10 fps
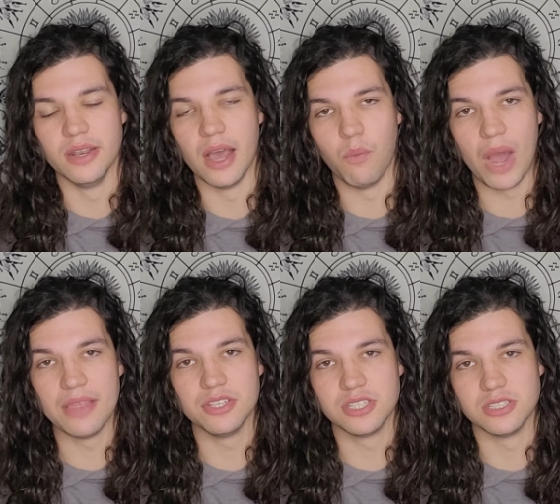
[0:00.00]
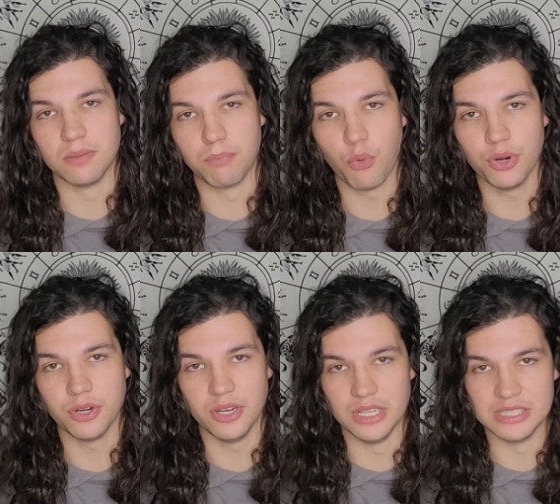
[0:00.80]
Now, why this is
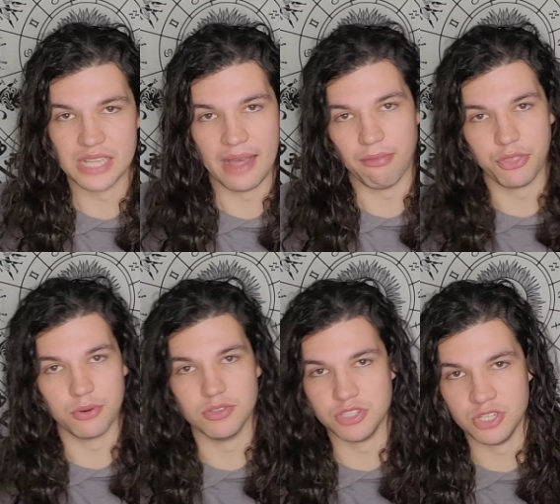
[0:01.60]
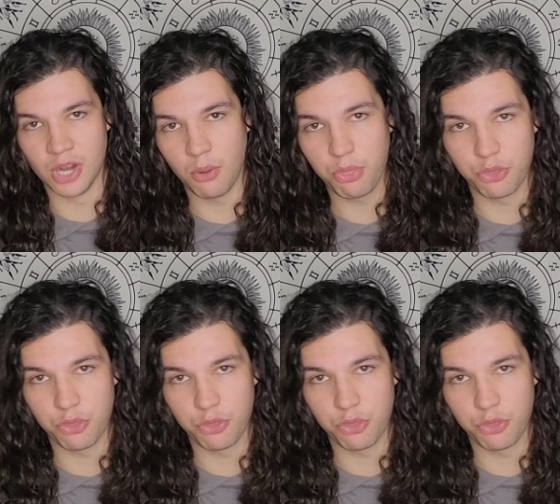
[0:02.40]
important is that there is no